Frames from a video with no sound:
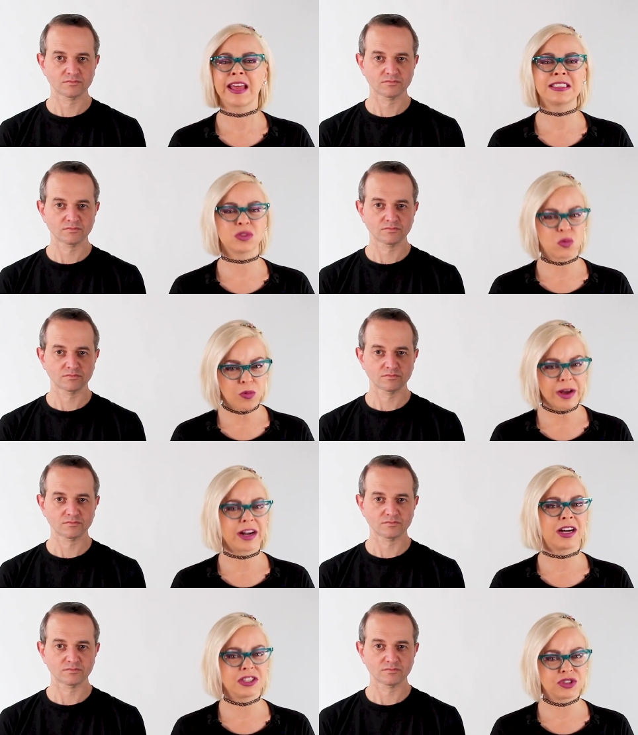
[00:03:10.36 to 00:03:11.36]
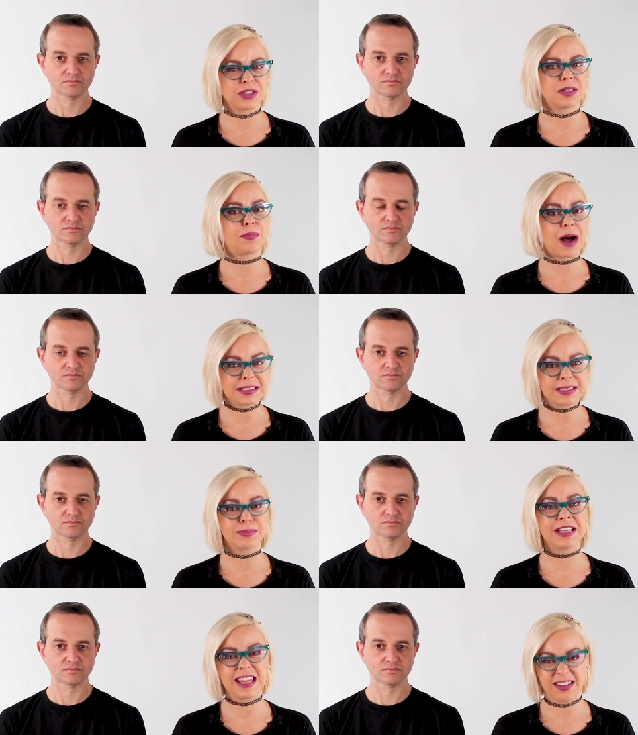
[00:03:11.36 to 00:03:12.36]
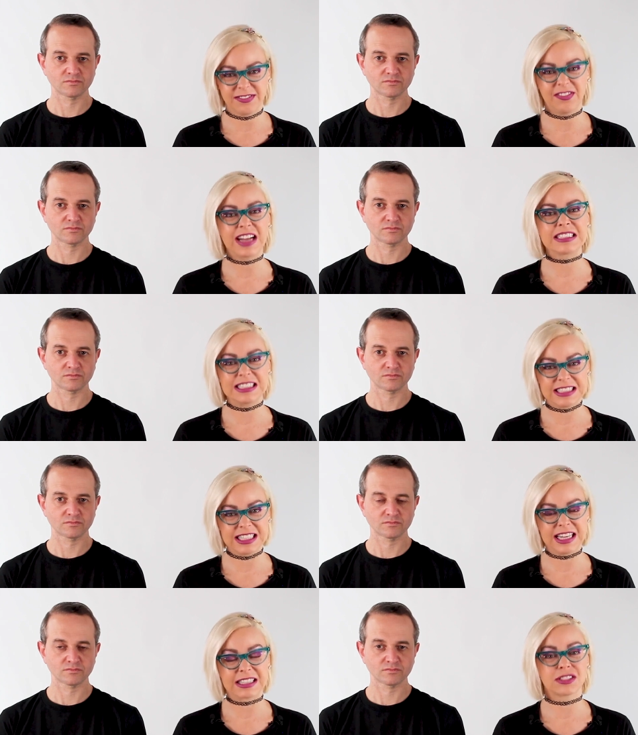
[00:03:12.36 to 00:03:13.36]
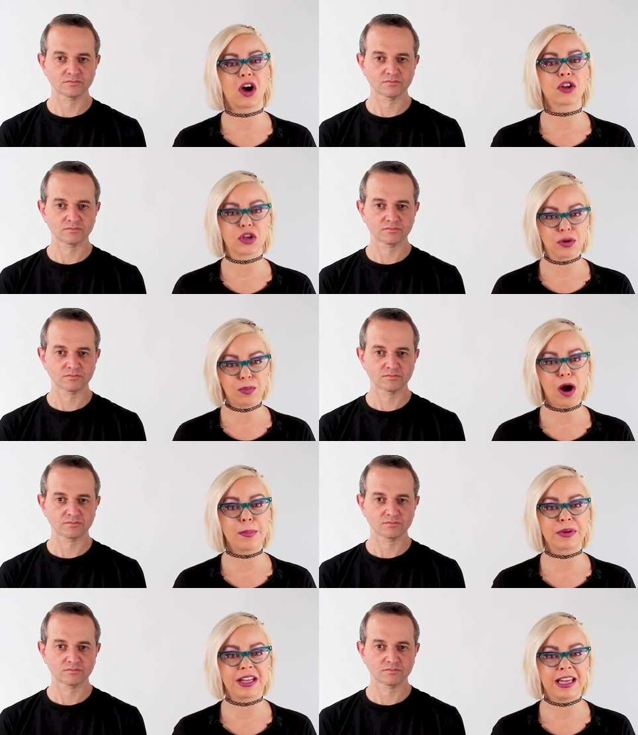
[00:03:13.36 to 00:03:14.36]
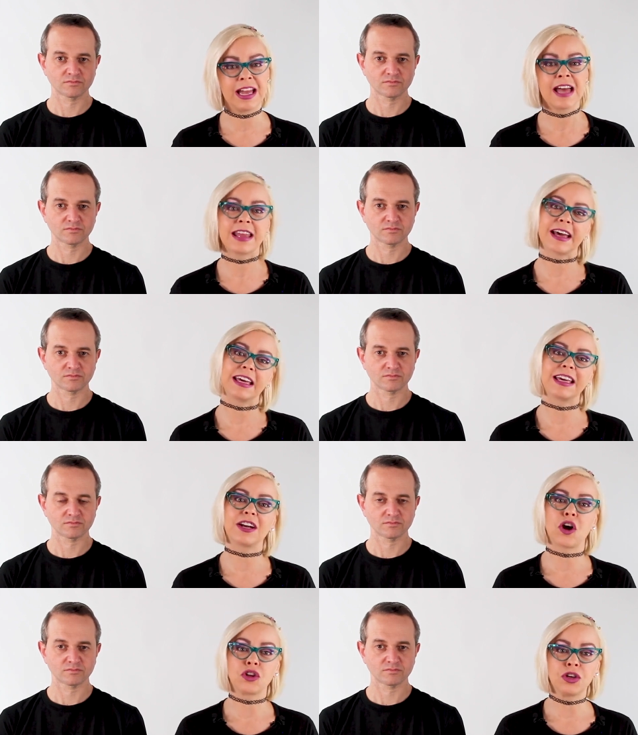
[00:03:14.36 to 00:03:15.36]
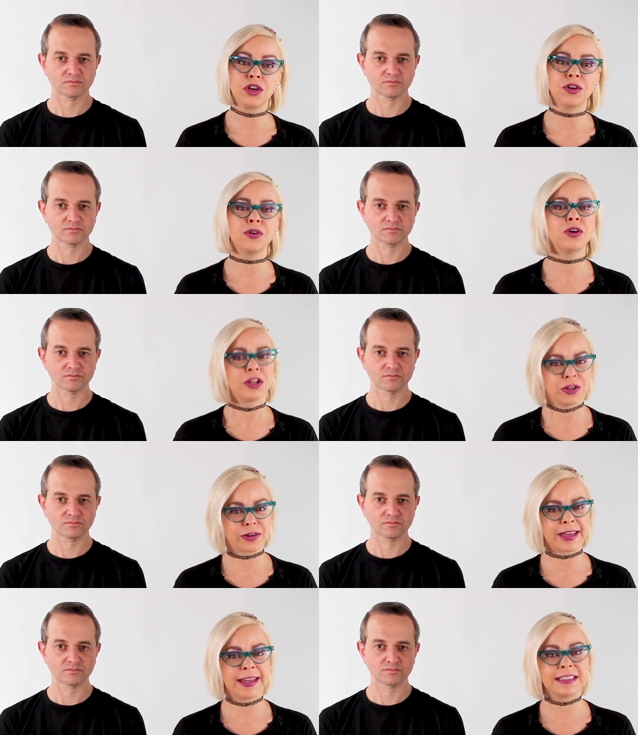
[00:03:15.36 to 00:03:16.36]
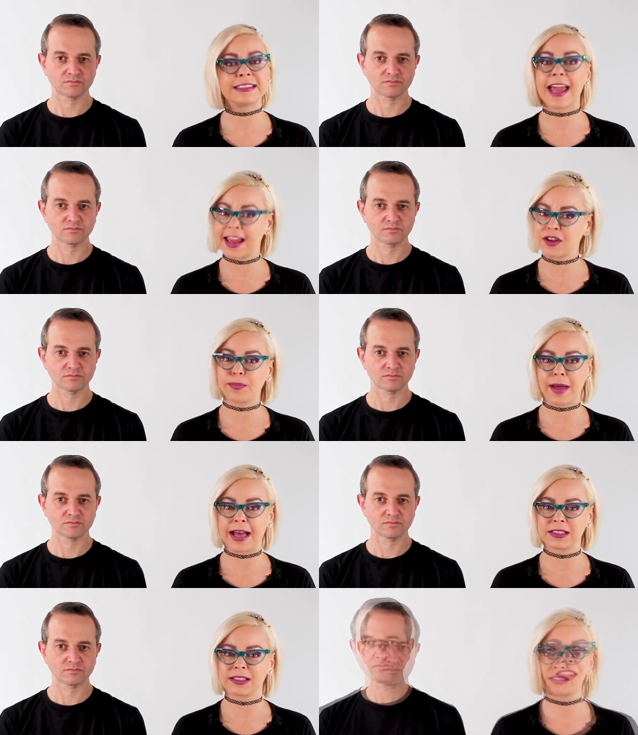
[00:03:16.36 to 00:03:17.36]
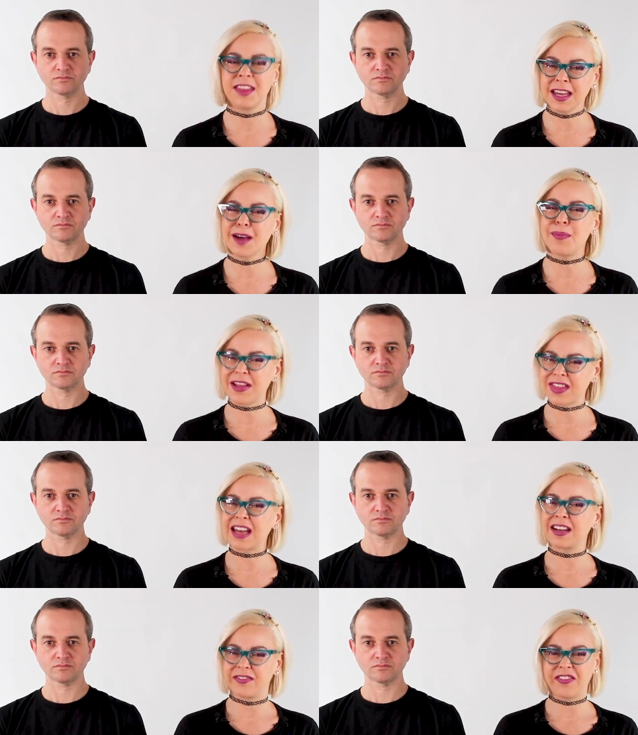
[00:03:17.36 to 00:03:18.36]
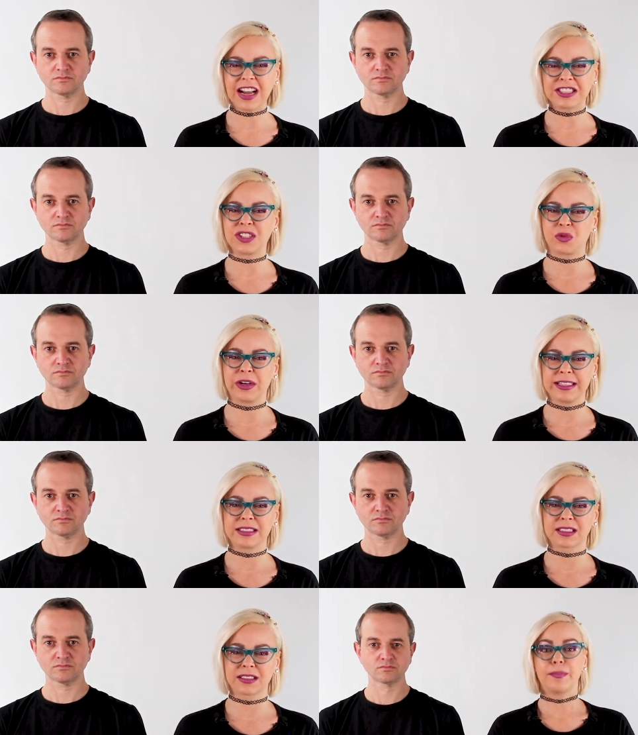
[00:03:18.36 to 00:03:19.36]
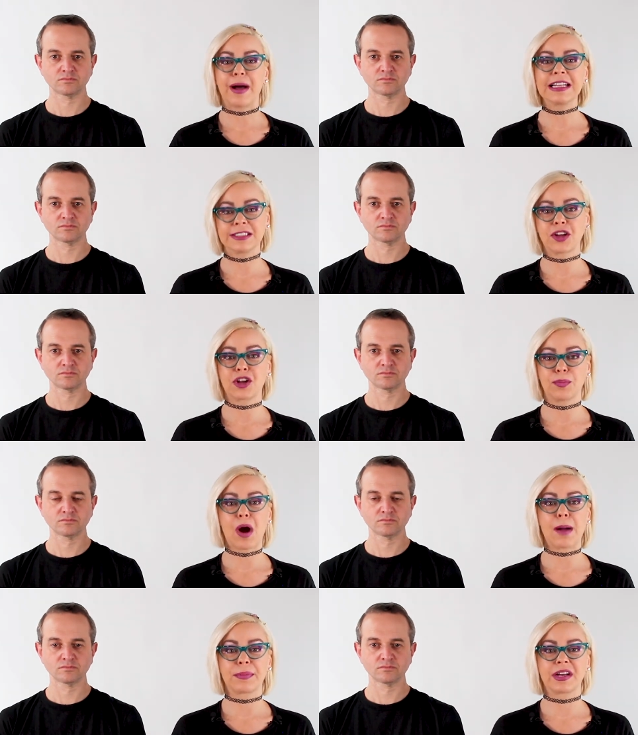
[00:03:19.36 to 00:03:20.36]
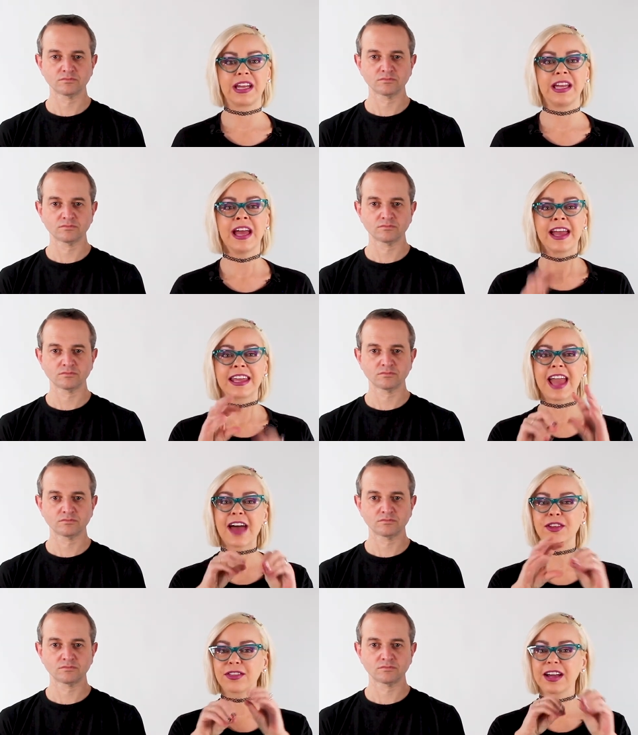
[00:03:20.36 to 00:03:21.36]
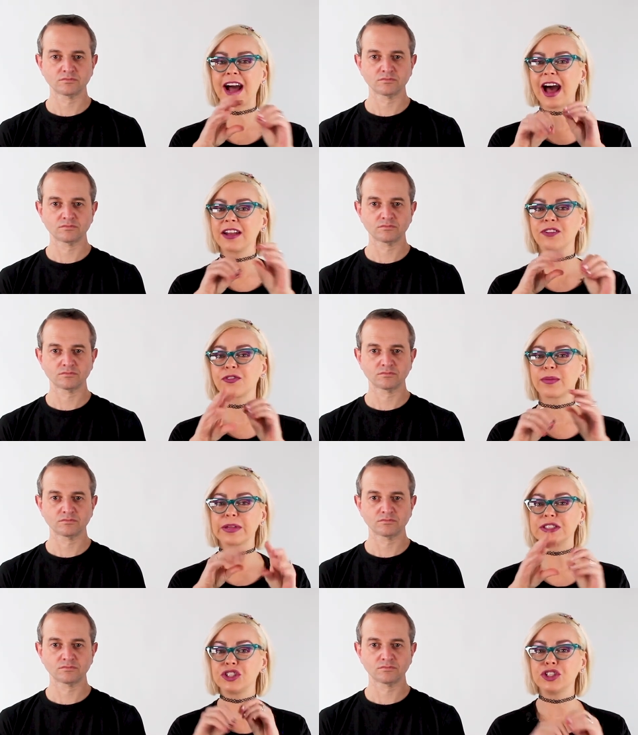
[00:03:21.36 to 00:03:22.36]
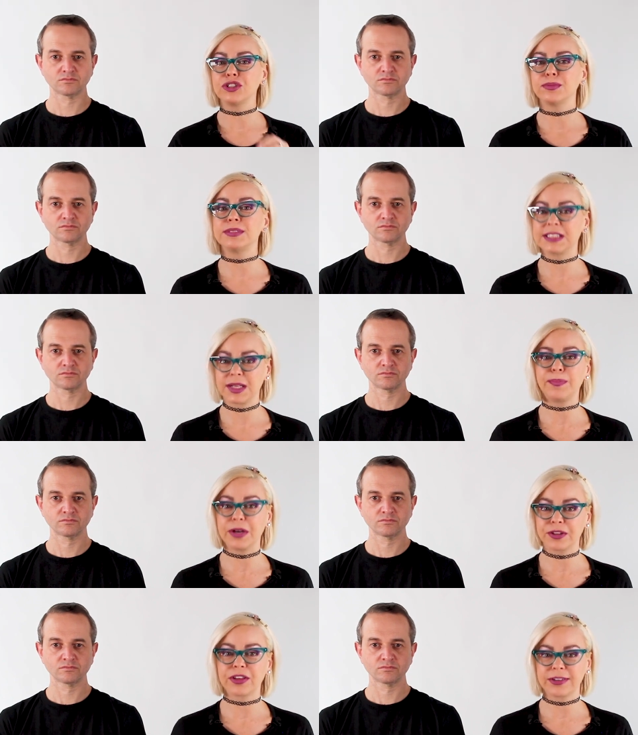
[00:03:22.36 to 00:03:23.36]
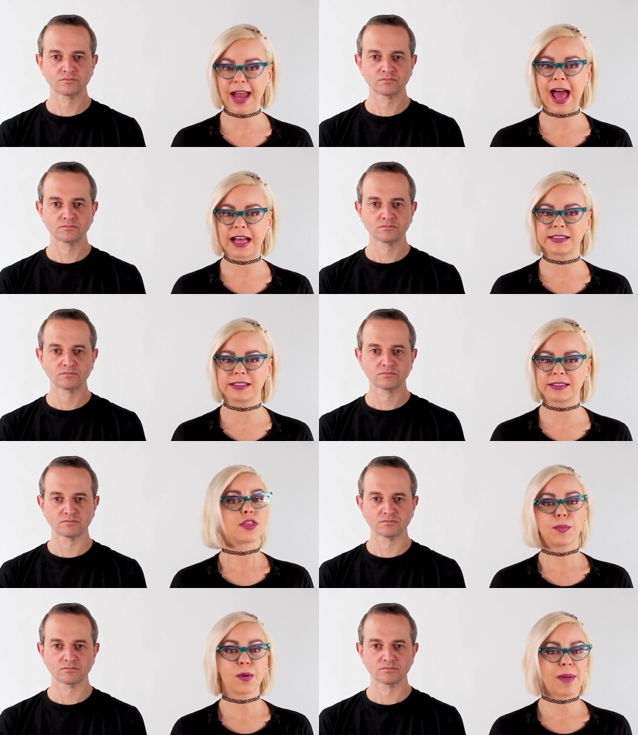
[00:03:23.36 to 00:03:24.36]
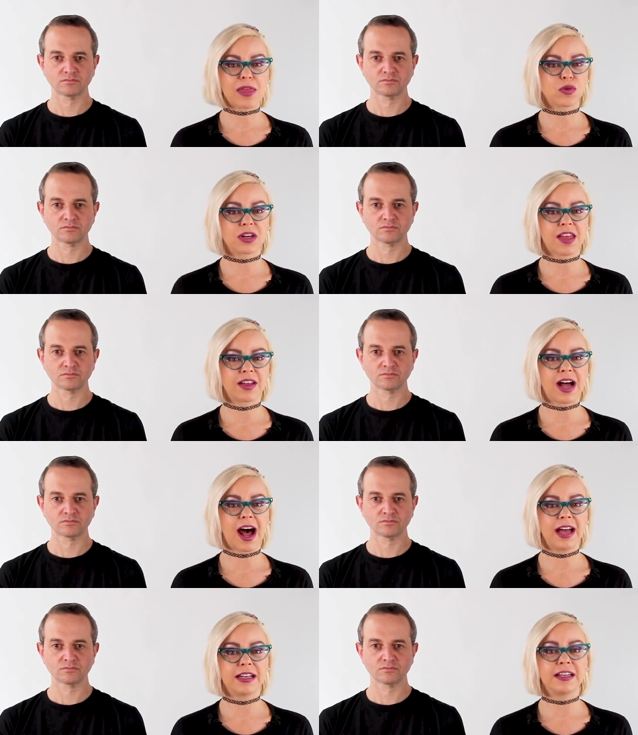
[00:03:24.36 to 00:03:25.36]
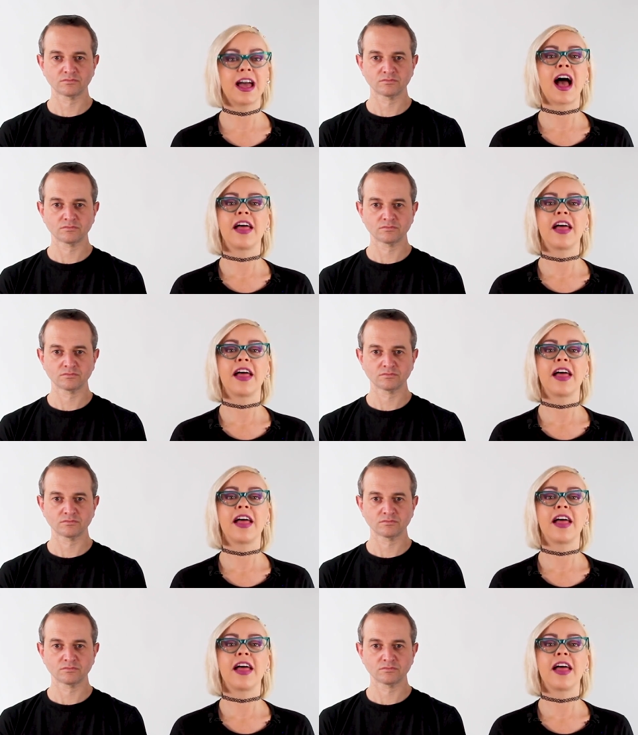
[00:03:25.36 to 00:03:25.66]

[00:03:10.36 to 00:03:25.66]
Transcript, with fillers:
Speaker 1: That's 100 possibly infected ticks on your property that can get on you, your kids, and your pets. Think about that infection risk. The mice on your property gather the cotton from the tubes to build their nest. The permethrin on the cotton